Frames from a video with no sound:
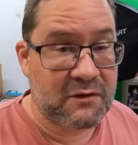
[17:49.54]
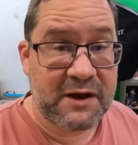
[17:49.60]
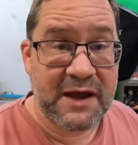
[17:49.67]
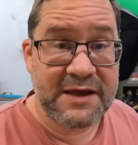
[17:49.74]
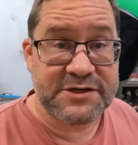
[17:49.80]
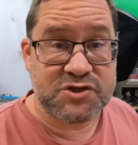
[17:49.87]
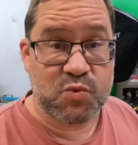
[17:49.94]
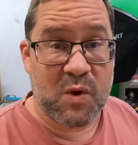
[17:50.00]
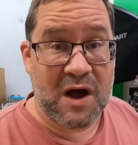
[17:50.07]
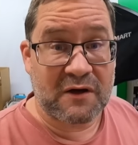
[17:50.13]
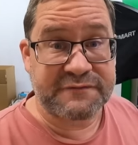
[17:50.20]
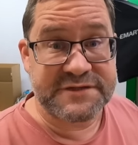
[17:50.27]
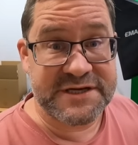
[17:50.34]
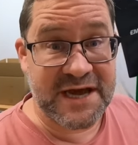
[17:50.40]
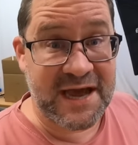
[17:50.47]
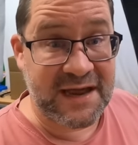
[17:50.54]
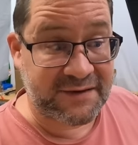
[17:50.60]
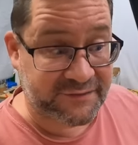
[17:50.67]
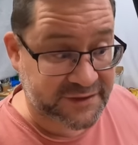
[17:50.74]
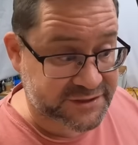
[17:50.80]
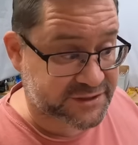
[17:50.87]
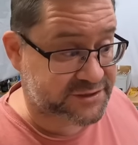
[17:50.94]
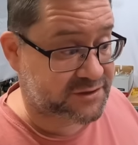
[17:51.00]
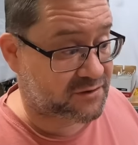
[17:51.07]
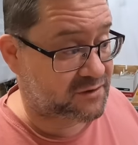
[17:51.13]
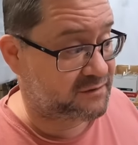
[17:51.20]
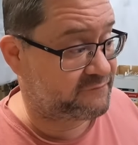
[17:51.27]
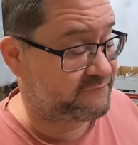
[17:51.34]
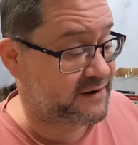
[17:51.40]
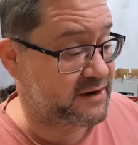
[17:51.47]
okay, 1210. This is
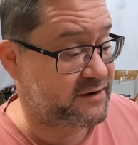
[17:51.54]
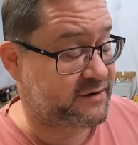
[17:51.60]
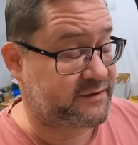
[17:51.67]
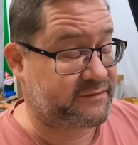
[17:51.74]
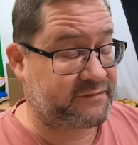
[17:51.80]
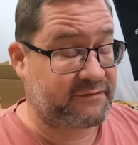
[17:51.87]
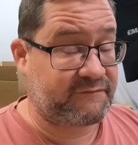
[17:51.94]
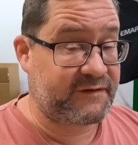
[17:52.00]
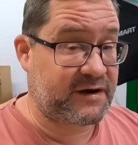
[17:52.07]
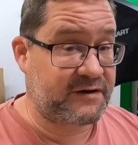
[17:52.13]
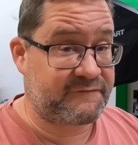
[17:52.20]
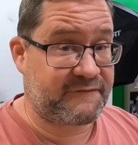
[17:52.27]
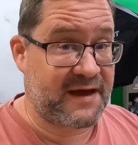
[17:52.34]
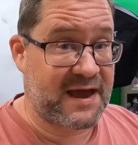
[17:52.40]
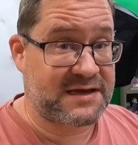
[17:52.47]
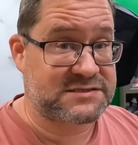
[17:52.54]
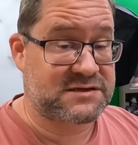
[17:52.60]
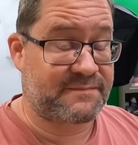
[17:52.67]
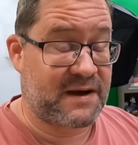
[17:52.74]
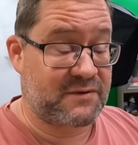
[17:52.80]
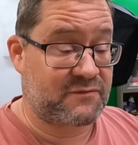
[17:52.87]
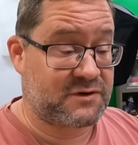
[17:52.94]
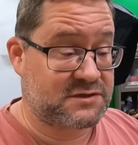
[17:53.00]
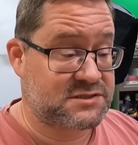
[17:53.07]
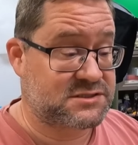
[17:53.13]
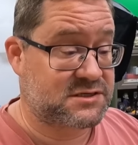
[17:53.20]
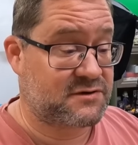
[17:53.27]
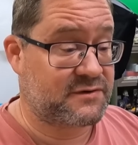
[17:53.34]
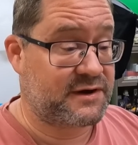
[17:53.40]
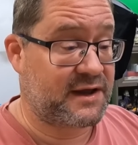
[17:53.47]
going very, very fast. I might want to
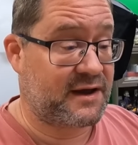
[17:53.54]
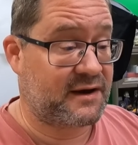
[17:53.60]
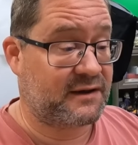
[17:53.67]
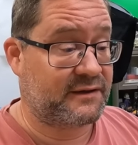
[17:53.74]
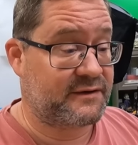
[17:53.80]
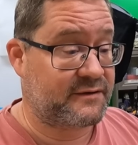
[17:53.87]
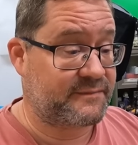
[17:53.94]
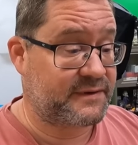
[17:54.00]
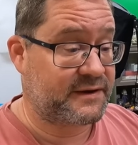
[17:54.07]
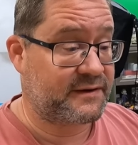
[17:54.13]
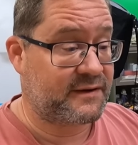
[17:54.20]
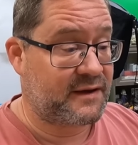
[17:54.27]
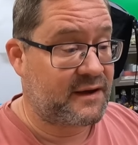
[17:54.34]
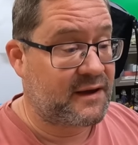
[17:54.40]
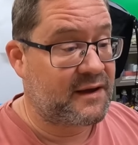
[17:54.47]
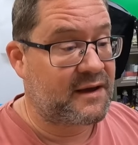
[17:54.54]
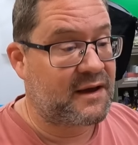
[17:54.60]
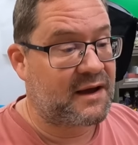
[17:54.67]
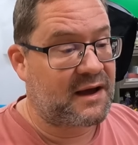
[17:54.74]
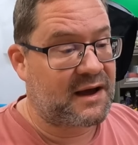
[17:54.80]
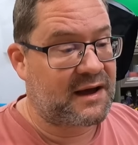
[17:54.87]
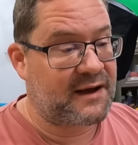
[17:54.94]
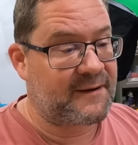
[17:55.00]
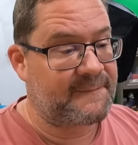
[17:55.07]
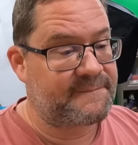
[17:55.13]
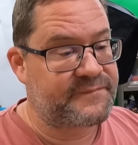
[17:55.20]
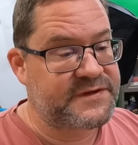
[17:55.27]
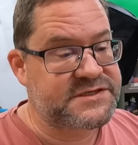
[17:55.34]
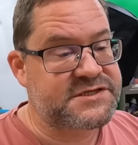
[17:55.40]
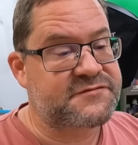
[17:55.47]
slow it down a little bit. Um,
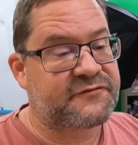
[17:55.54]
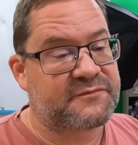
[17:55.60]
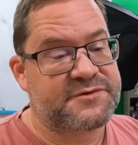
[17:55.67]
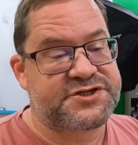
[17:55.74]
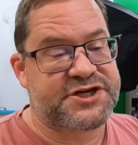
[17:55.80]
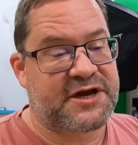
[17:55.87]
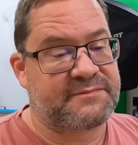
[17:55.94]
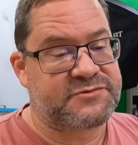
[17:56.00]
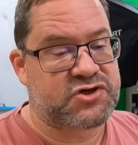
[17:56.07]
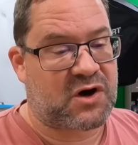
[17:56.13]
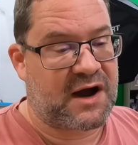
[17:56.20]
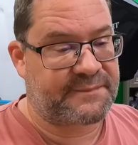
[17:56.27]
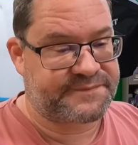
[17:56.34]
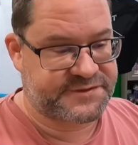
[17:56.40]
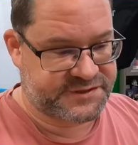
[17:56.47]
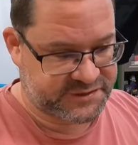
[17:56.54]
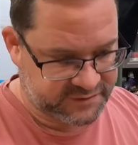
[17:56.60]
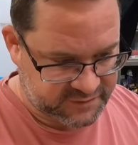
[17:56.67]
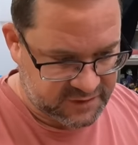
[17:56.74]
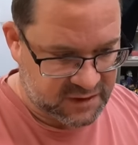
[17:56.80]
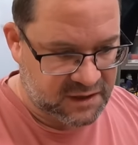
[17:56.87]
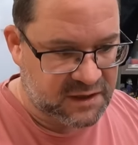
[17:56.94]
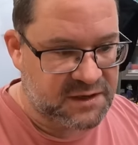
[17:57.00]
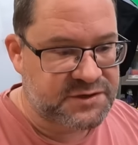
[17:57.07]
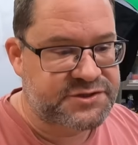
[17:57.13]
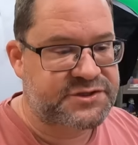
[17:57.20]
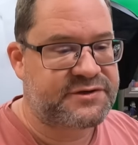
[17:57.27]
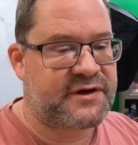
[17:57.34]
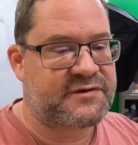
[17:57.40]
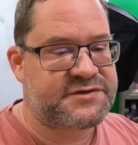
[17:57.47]
this is from Gem Drops.
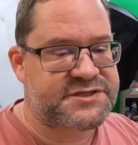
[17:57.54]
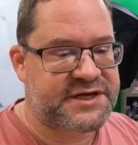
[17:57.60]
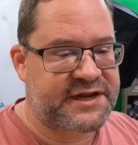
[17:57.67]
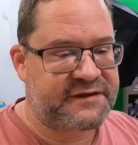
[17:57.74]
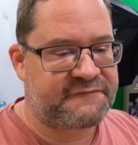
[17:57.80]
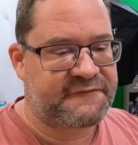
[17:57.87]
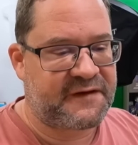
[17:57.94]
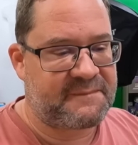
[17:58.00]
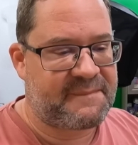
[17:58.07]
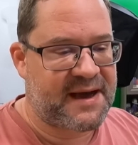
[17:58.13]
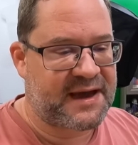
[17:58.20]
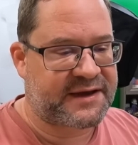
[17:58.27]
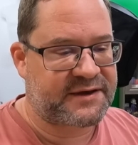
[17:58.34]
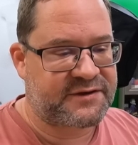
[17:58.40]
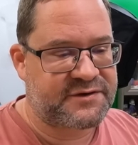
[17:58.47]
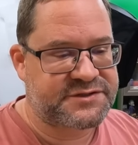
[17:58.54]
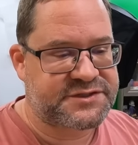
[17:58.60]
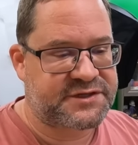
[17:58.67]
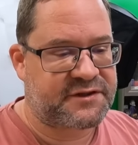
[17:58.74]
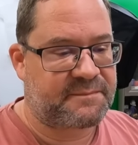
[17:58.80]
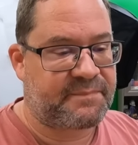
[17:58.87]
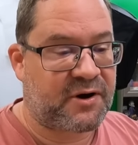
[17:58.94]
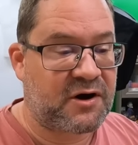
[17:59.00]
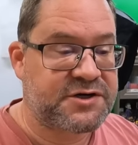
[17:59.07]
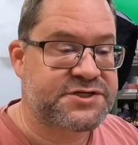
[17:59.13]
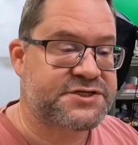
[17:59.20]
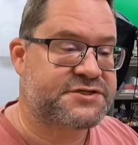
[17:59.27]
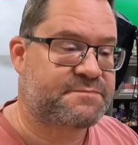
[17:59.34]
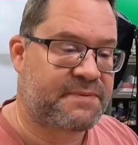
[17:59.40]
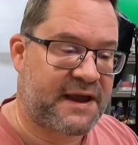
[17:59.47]
Do you notice any feedback in using the
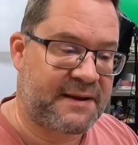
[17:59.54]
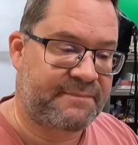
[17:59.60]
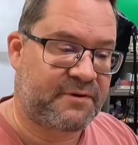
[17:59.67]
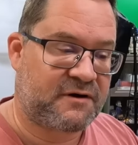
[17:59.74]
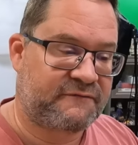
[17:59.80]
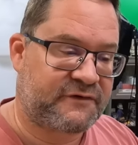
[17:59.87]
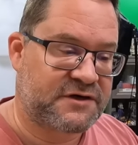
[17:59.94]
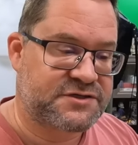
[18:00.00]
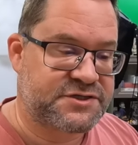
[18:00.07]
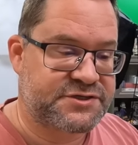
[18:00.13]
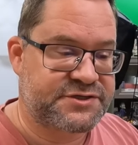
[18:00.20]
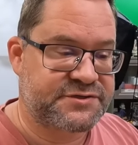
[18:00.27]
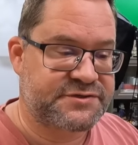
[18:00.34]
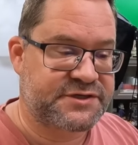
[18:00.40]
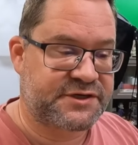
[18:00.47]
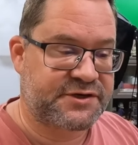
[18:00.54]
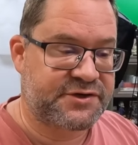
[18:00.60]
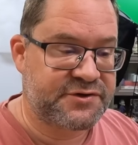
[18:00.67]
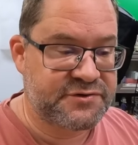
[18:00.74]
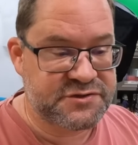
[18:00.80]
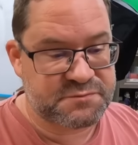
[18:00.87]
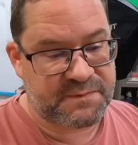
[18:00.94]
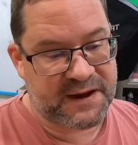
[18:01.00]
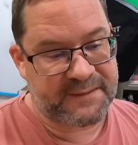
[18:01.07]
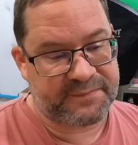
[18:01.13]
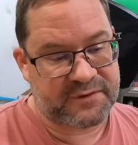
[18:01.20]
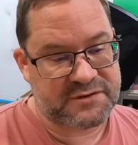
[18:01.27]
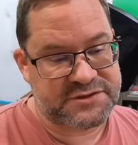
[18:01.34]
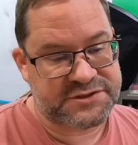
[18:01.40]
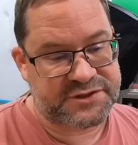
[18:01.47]
purchase paper versus using
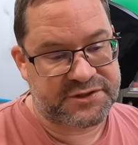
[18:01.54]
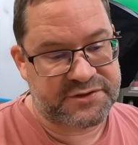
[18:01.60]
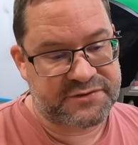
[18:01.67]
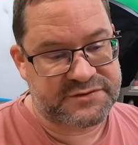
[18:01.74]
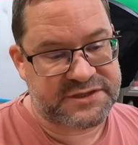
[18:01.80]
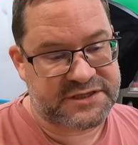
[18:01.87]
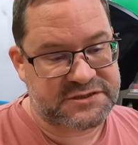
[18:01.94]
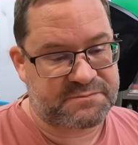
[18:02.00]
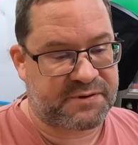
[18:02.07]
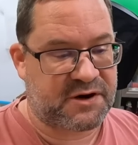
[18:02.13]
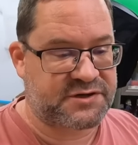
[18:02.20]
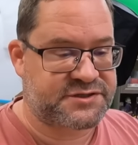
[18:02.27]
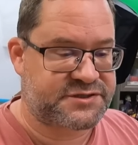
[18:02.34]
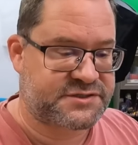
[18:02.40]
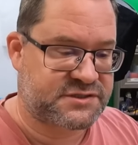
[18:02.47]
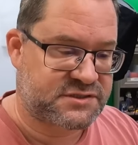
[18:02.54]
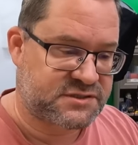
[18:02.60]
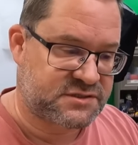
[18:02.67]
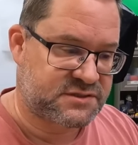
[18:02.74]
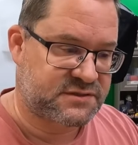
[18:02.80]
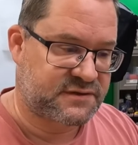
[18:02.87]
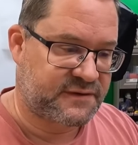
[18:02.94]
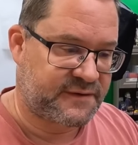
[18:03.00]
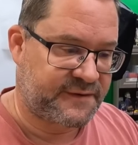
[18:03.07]
newspapers to use as purchases?